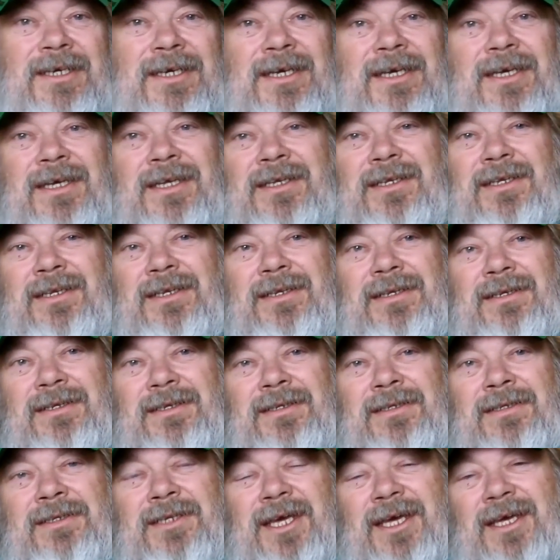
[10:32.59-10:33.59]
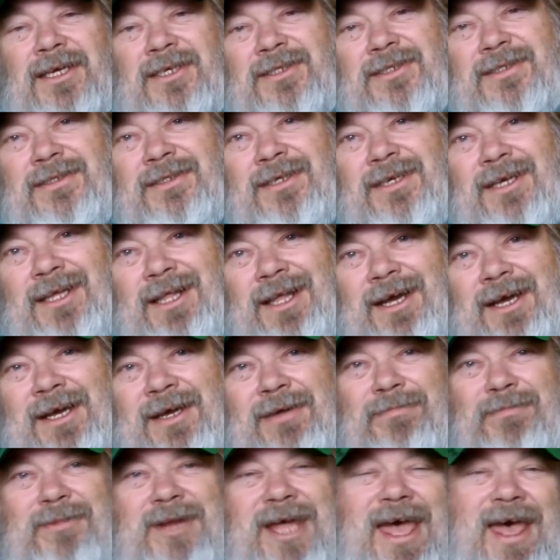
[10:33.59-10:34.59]
and Dixon
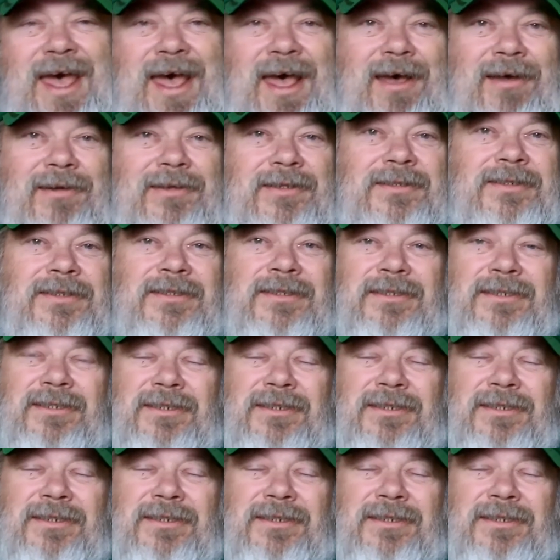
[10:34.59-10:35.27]
climbed down